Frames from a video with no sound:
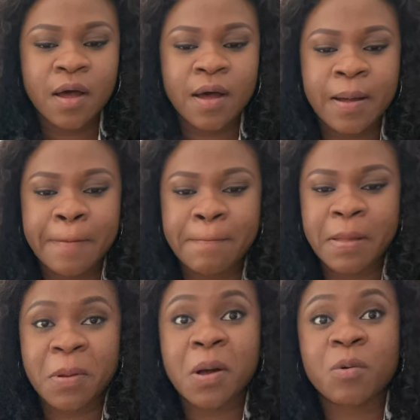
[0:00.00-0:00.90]
um,
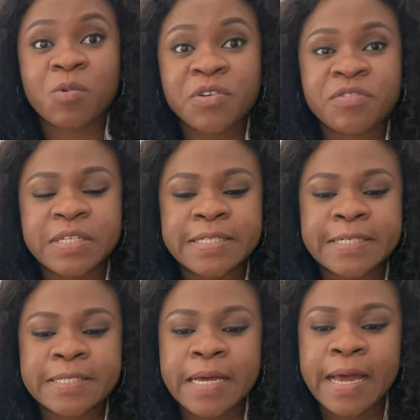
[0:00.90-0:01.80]
about how wonderful it
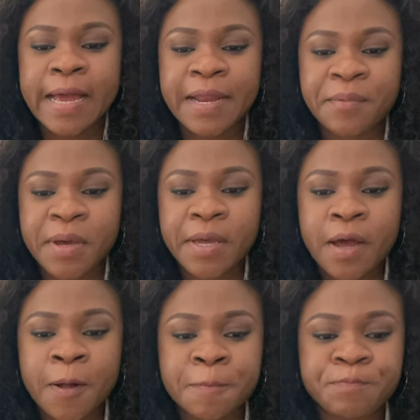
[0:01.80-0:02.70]
is. Anyway,
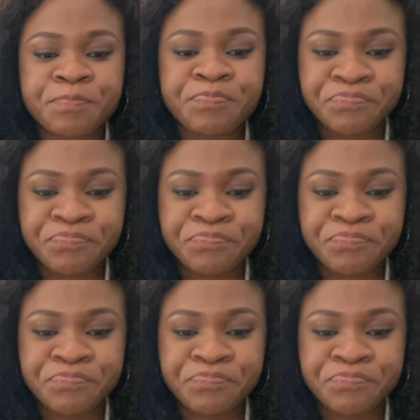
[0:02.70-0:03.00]
um,